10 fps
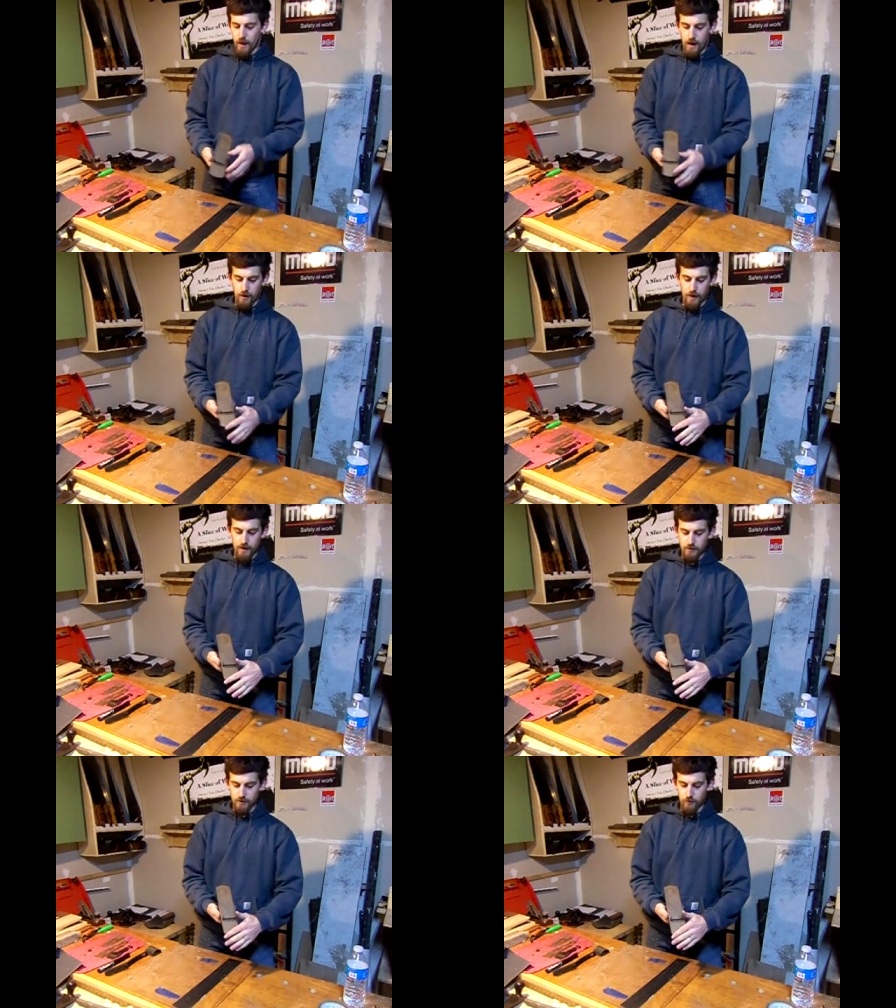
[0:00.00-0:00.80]
I would
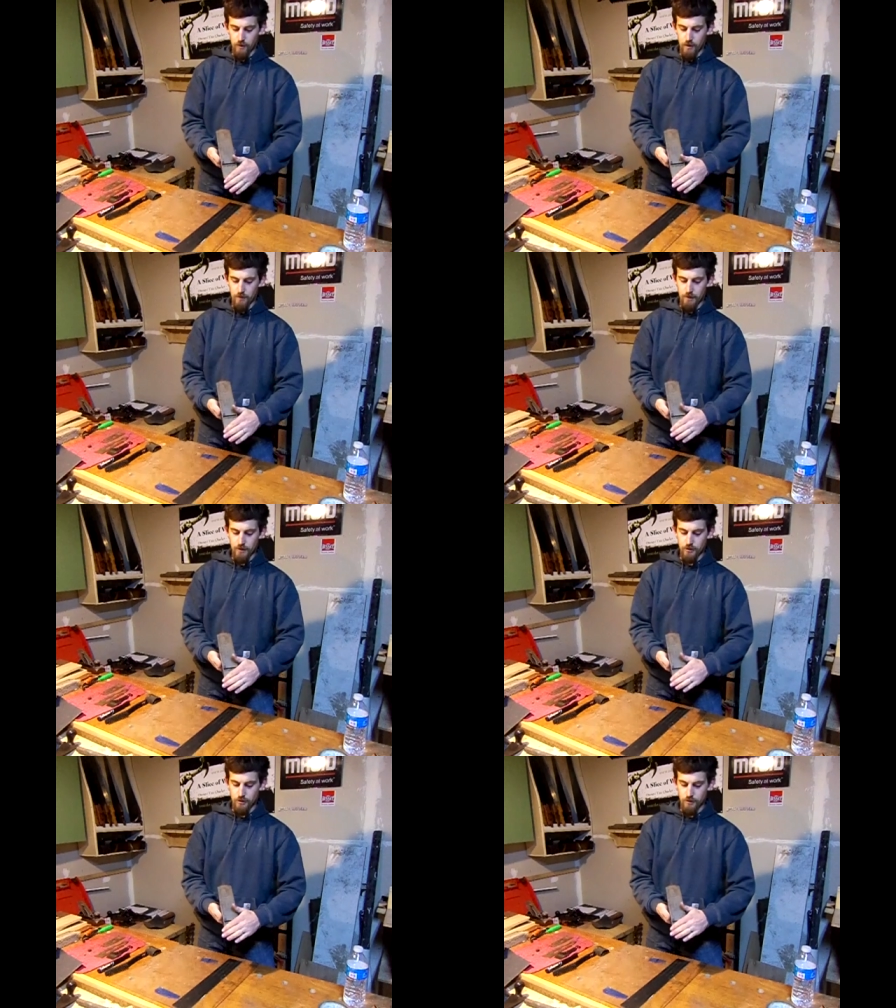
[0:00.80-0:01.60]
actually want to
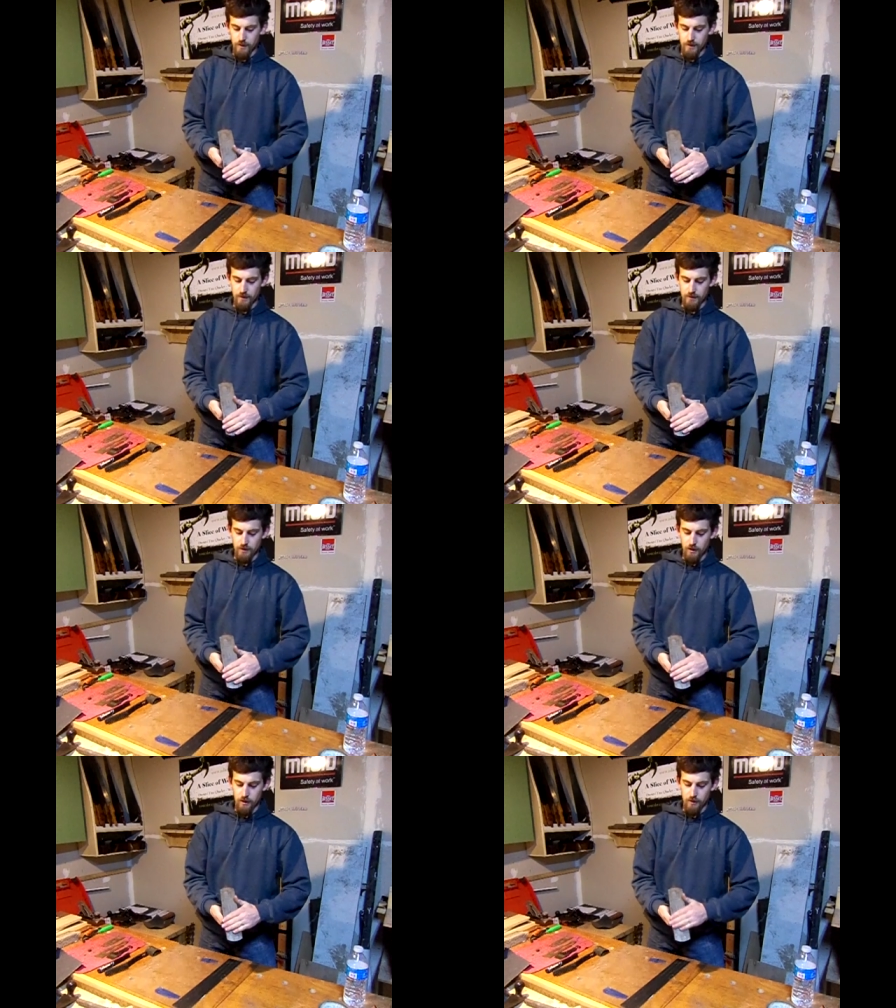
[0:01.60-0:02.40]
make sure that the
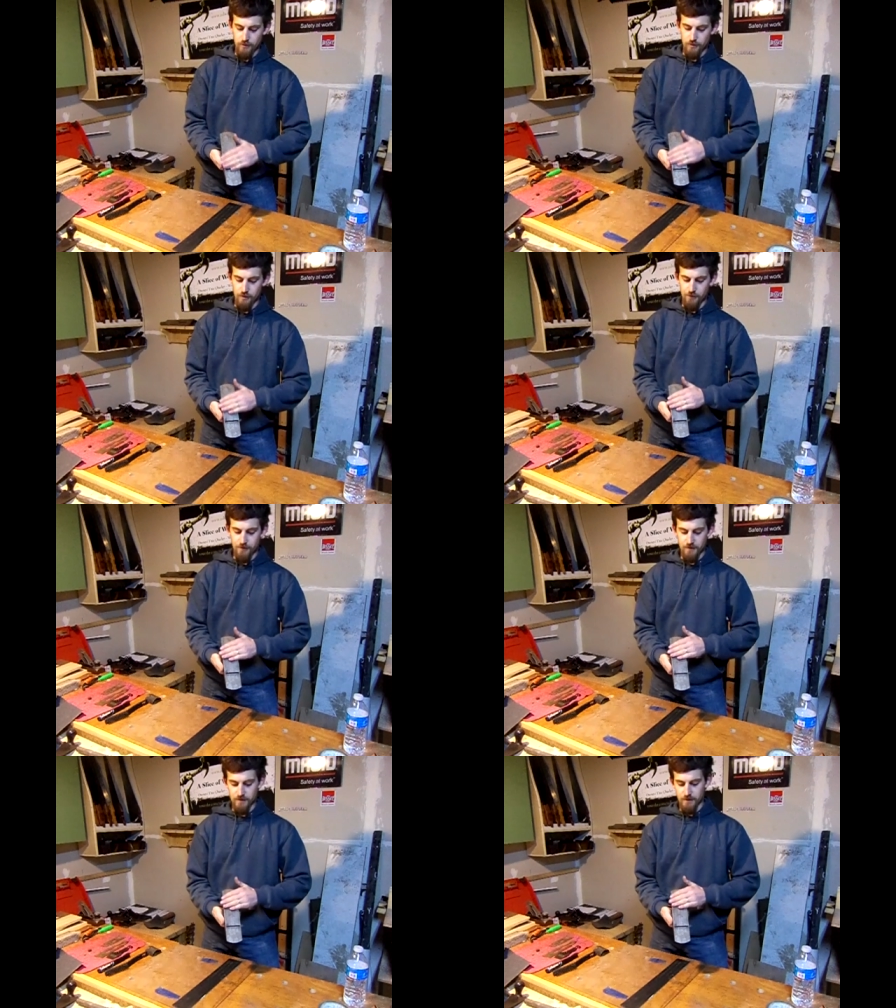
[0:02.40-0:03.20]
entire
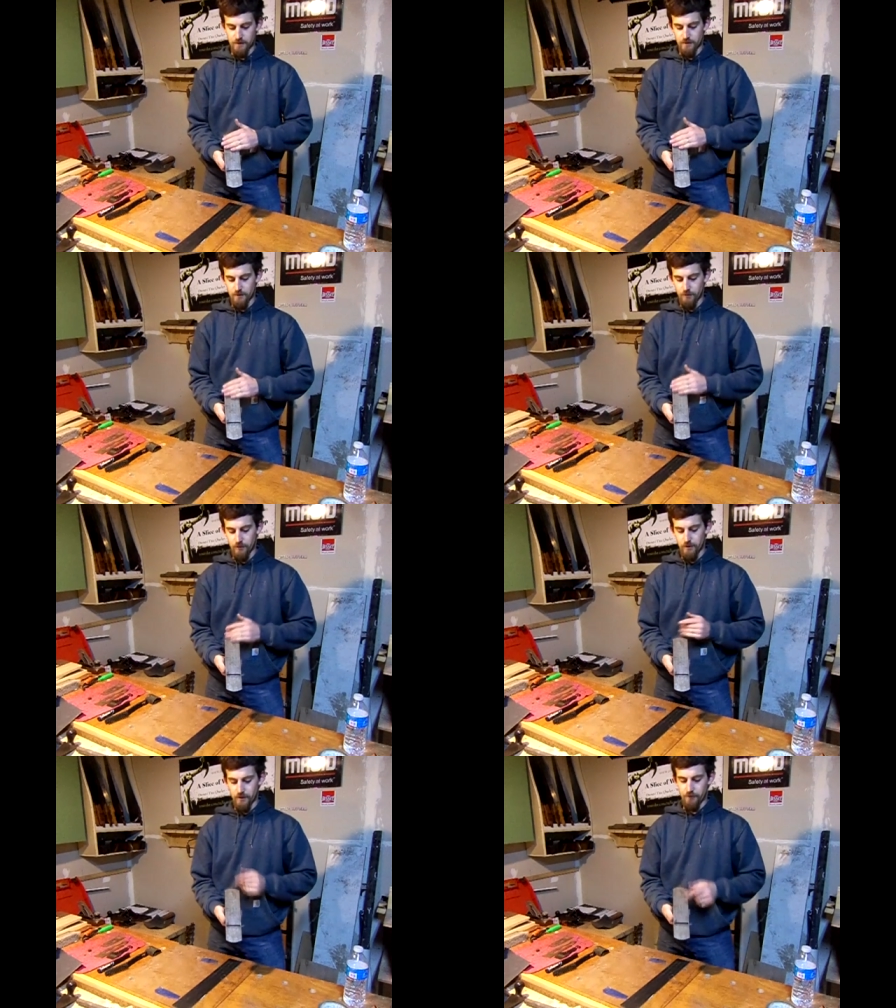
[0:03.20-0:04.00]
surface is
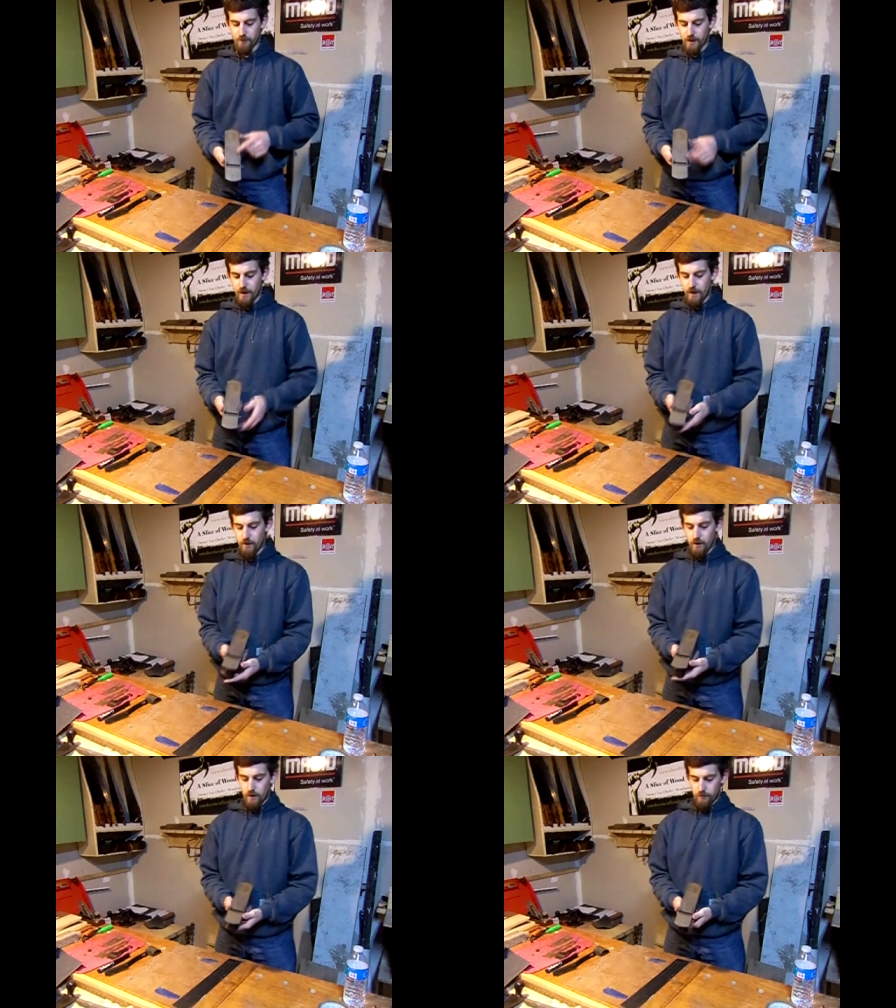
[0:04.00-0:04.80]
completely
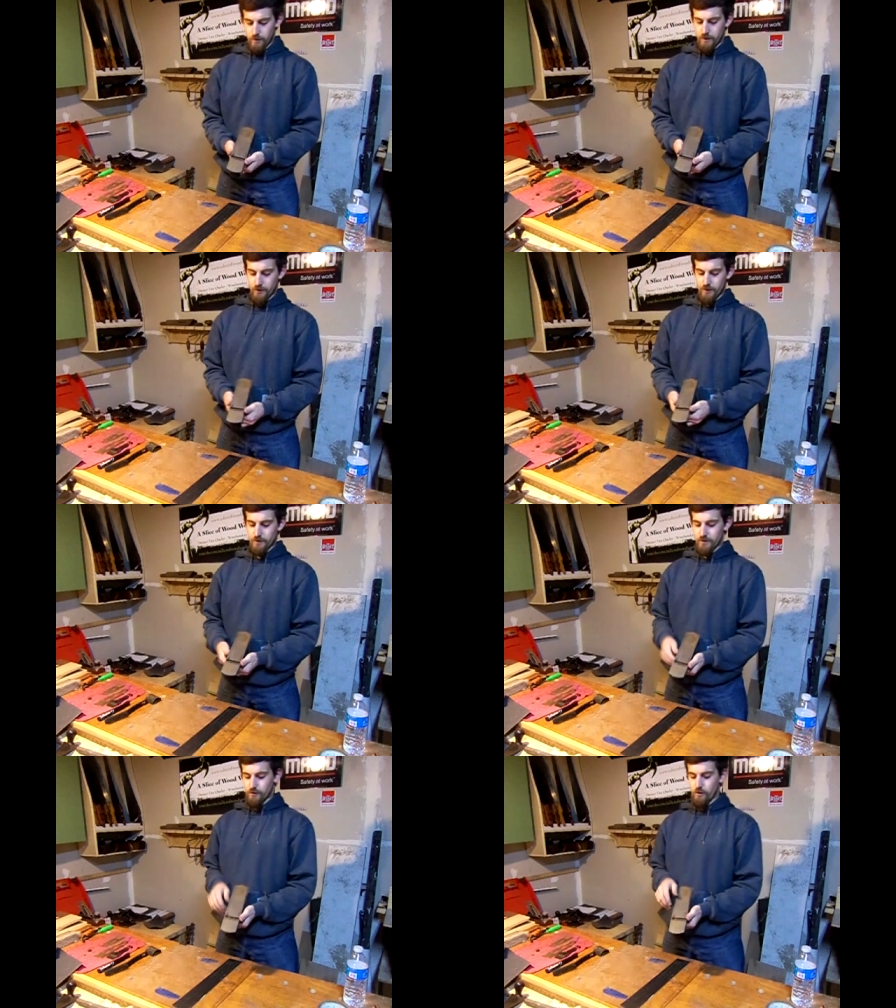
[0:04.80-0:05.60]
flat
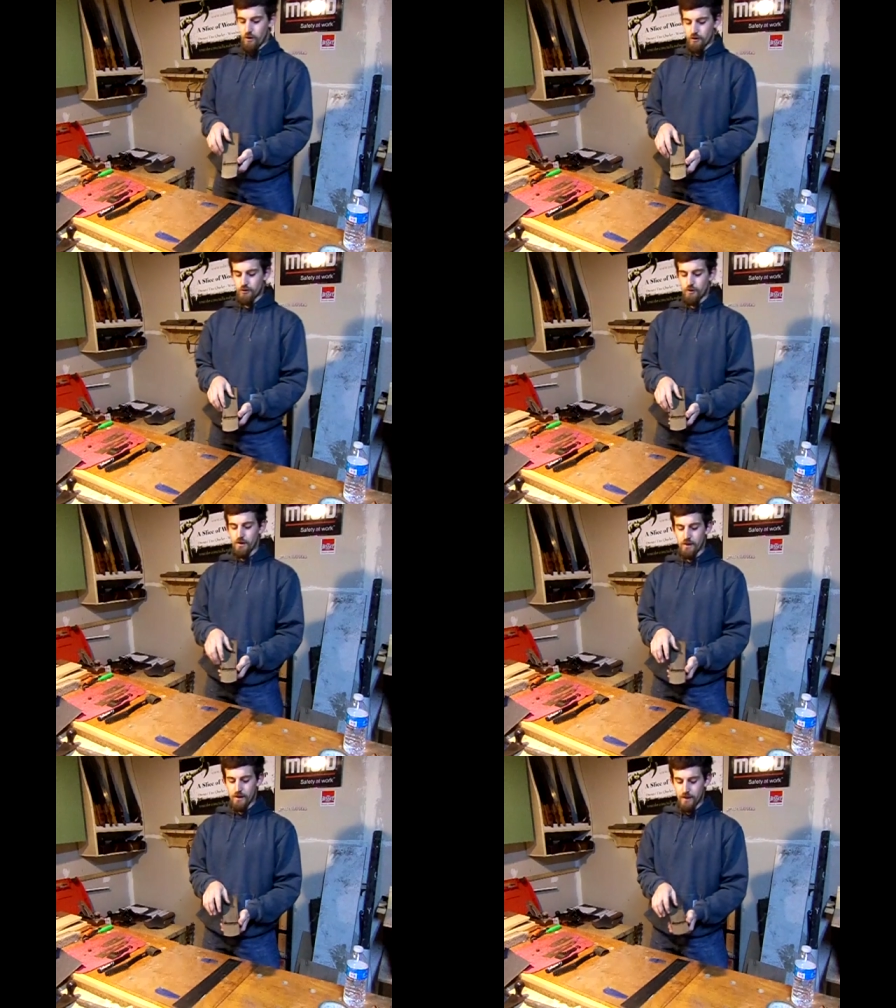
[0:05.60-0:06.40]
because you are
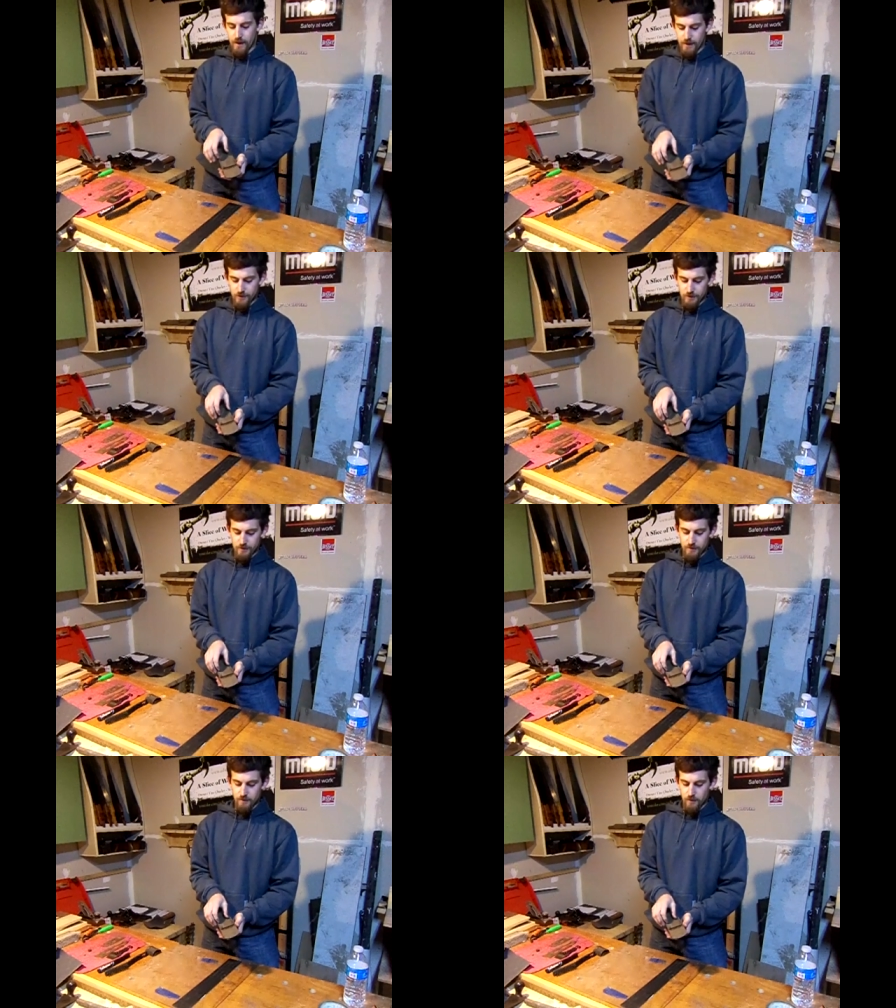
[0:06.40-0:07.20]
joining on
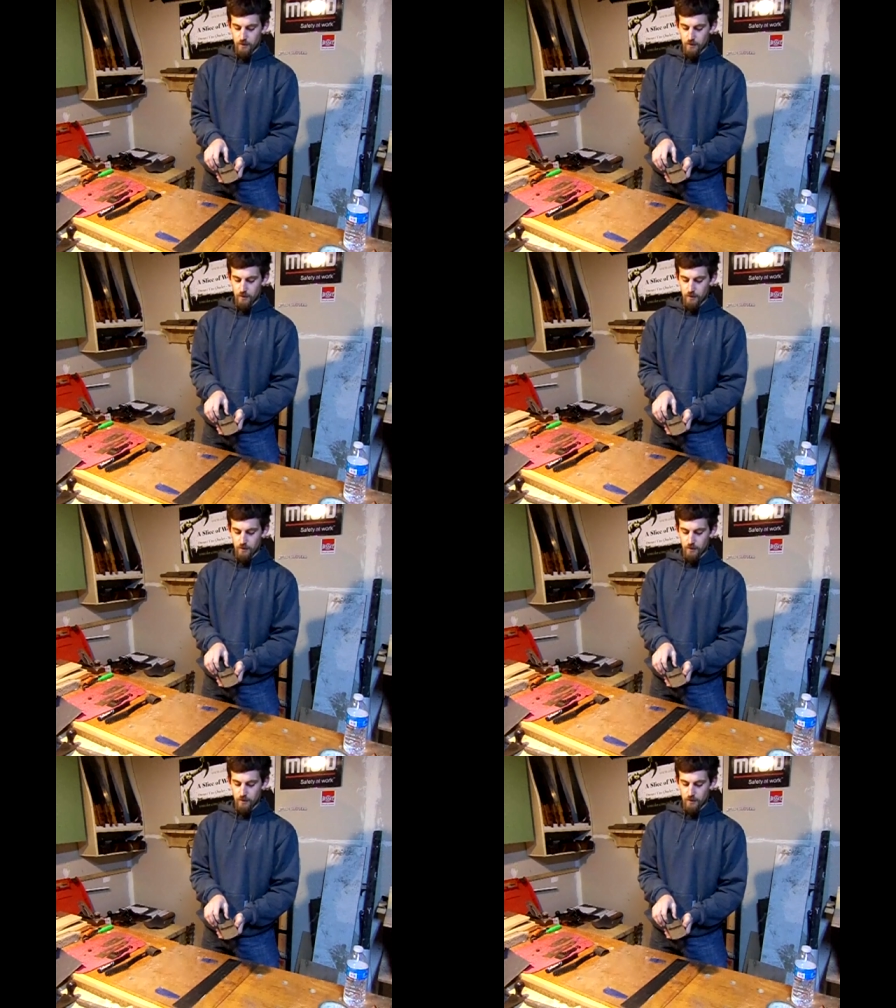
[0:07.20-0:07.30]
edges.